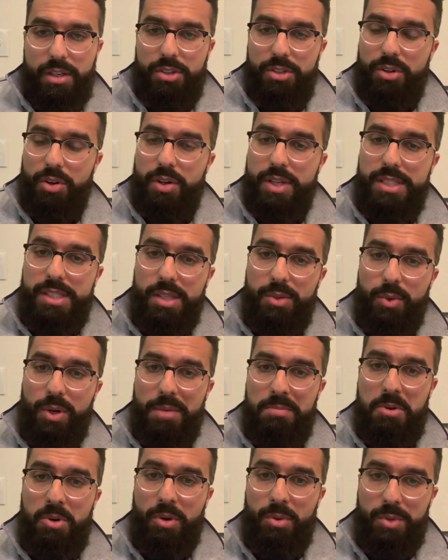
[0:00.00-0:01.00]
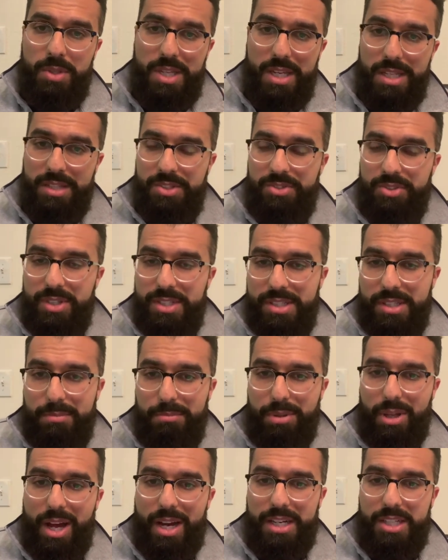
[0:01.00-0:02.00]
You already see where I'm going with the intrinsic
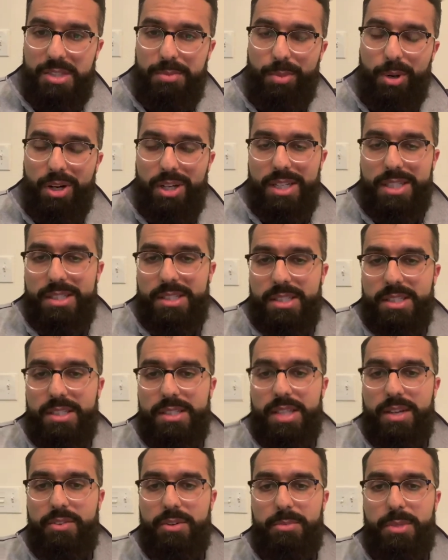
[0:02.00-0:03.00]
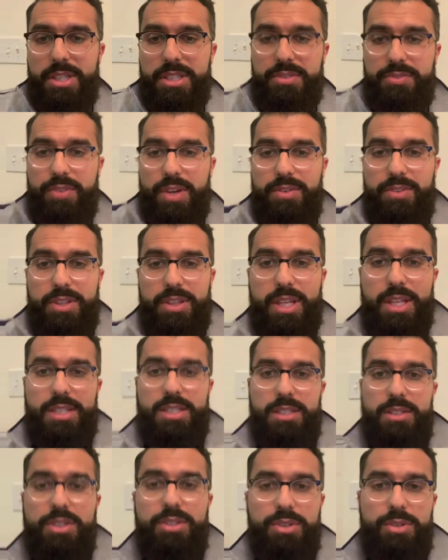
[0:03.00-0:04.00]
blockage part, because this is everybody's favorite thing
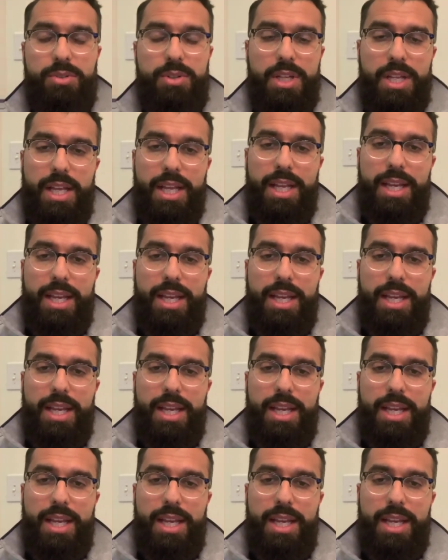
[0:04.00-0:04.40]
to do,